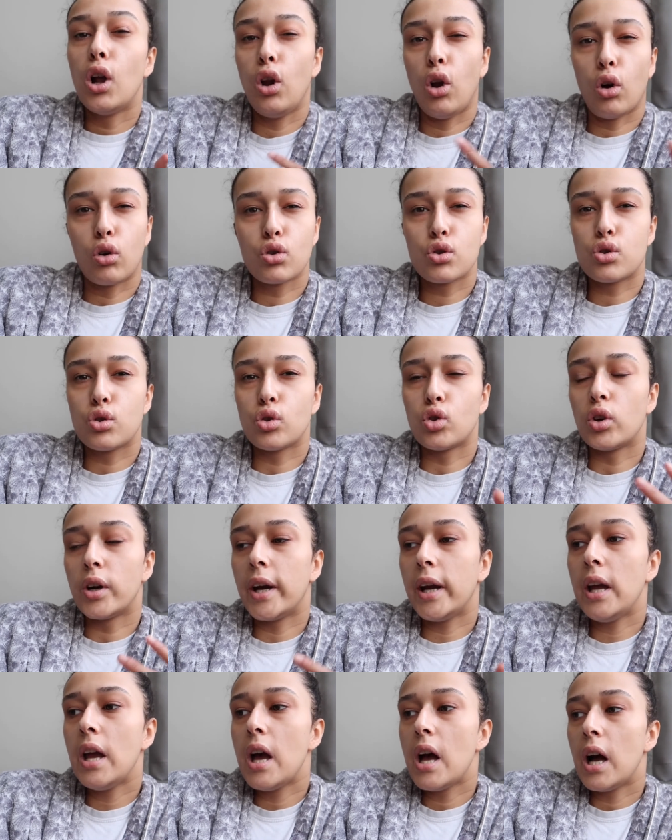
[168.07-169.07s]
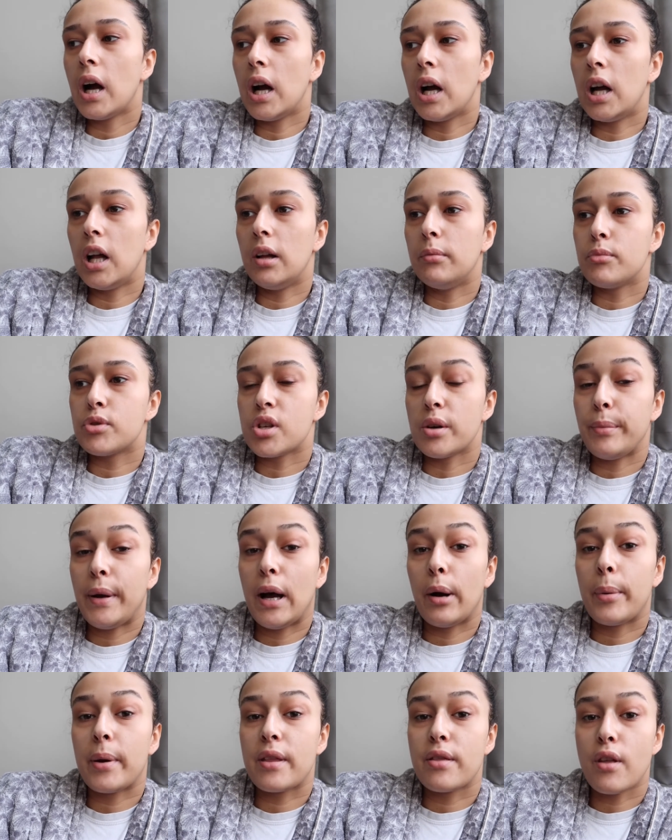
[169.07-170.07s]
long story um so i'm
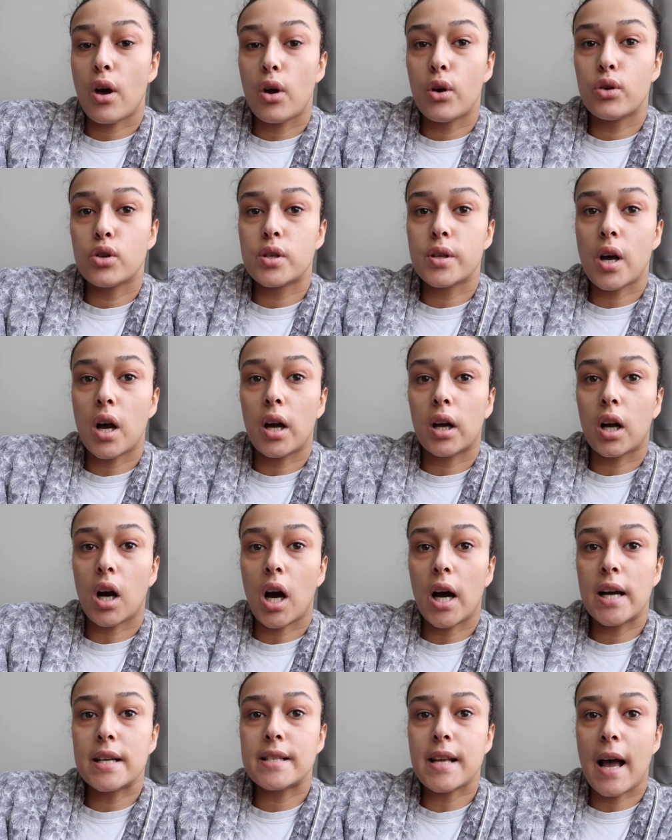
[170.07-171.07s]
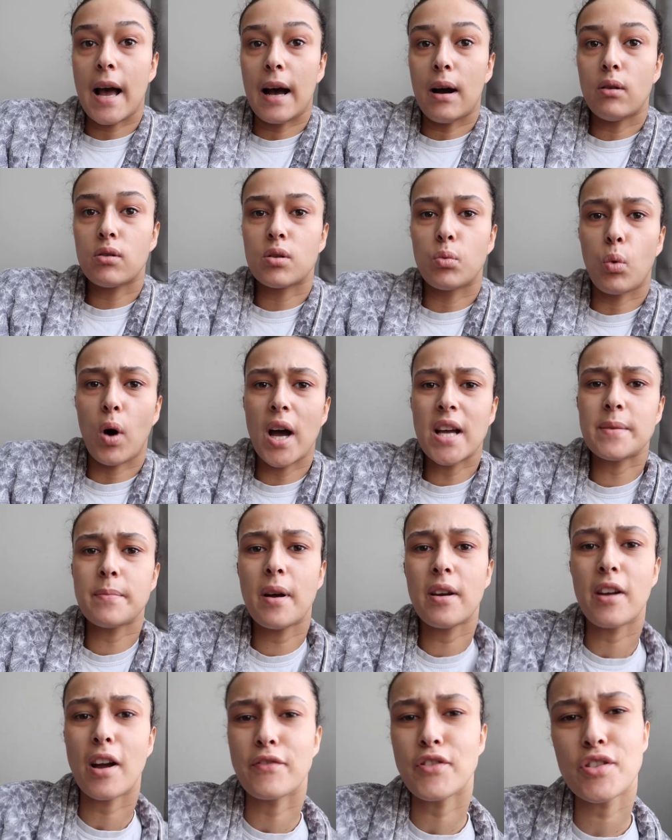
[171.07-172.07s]
helping those guys out why is
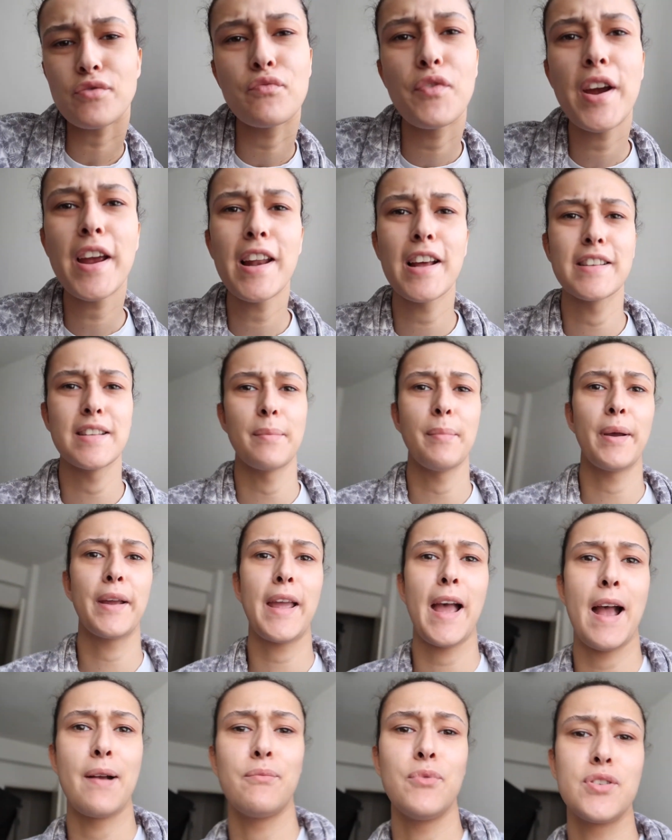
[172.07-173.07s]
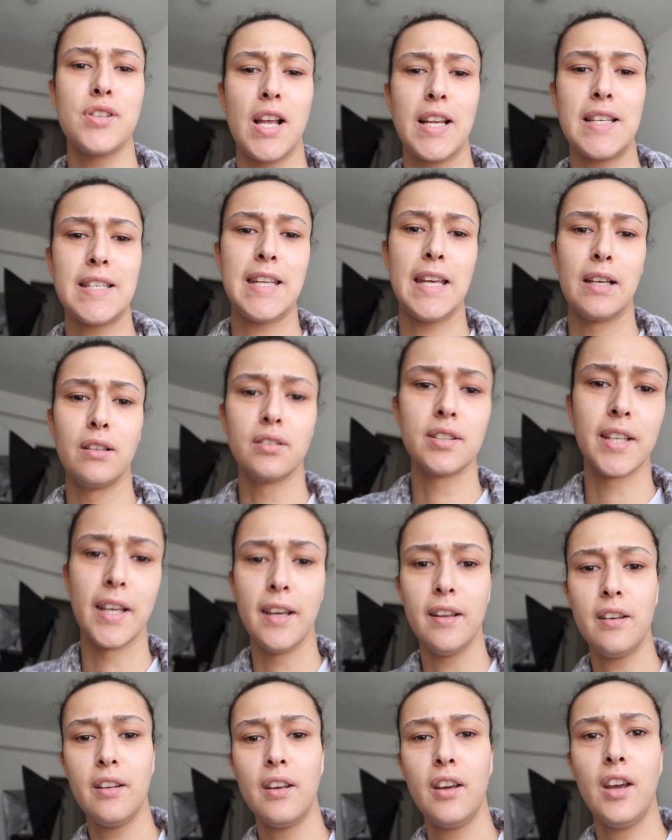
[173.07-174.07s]
my i've just realized that my camera's like
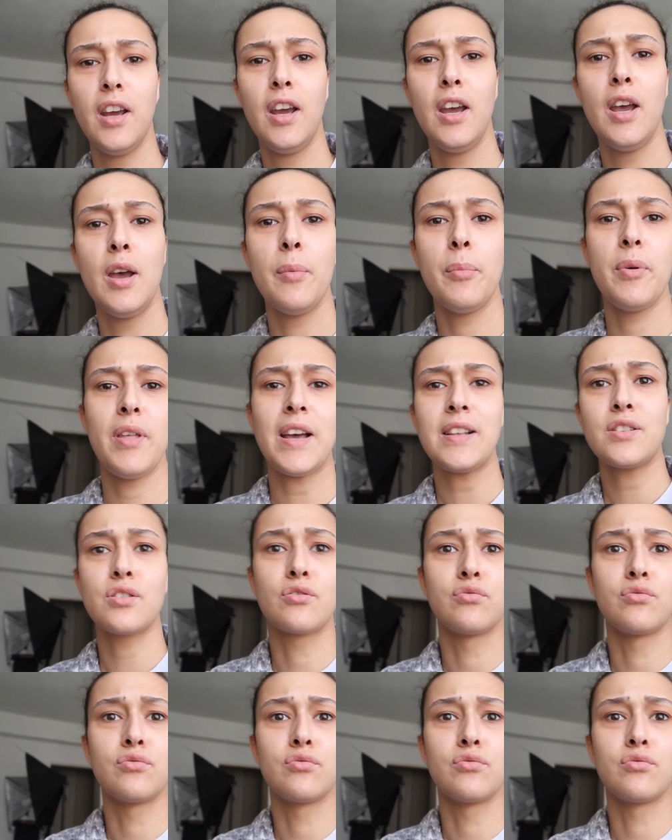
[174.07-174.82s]
tilted but that's